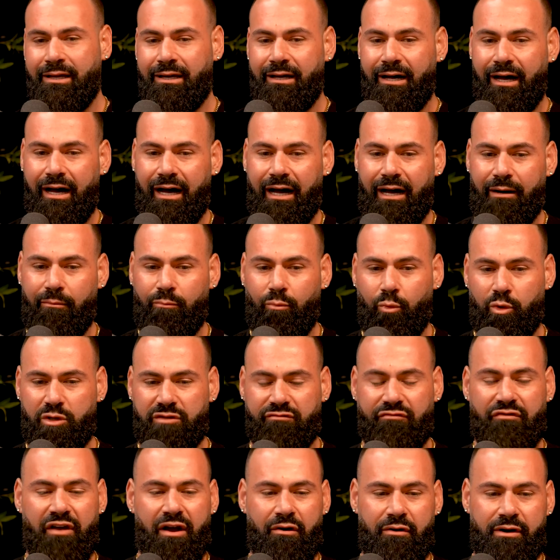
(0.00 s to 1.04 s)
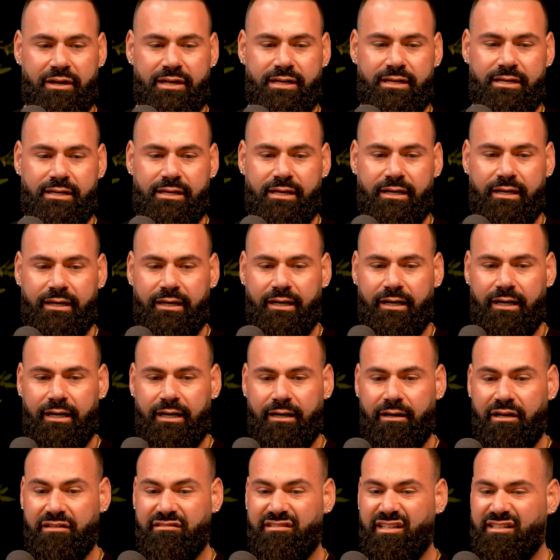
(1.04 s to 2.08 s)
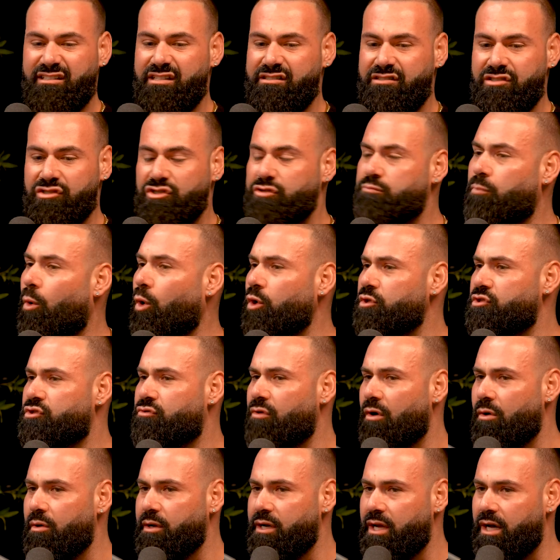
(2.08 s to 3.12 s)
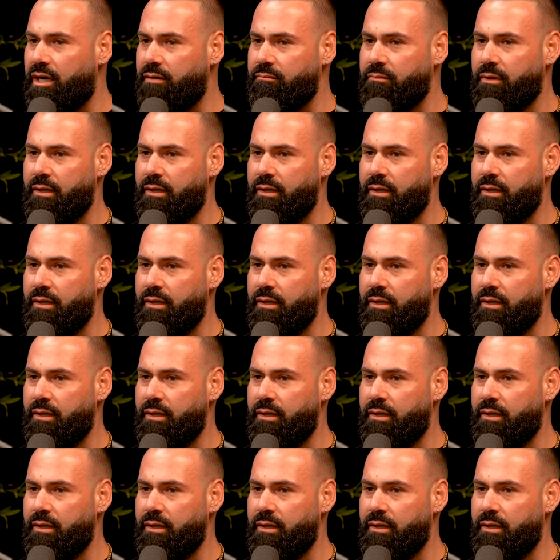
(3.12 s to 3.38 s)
Was very addicted to sports growing up.